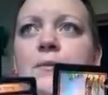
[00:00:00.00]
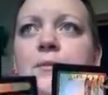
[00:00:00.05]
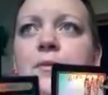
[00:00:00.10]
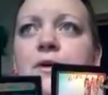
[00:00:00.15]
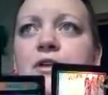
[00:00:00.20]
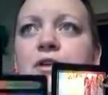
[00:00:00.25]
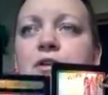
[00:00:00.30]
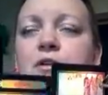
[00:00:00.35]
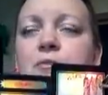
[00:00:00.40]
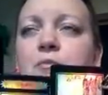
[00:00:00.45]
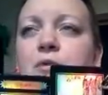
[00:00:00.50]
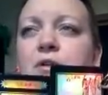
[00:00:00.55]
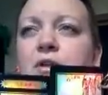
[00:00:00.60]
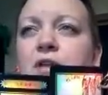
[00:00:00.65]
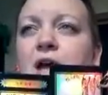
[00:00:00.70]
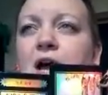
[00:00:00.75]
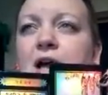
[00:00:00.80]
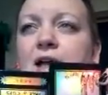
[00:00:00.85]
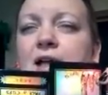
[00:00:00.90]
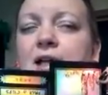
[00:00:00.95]
but you're
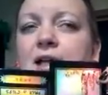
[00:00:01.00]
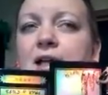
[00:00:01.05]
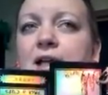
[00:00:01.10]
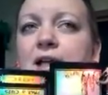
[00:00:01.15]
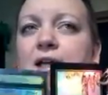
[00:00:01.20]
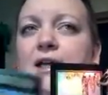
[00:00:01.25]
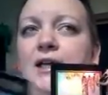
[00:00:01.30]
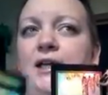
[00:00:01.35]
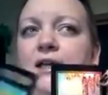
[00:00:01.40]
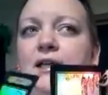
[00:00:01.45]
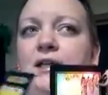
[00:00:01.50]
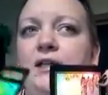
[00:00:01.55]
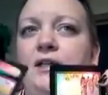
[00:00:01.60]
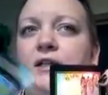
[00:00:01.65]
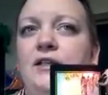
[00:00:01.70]
blocking it.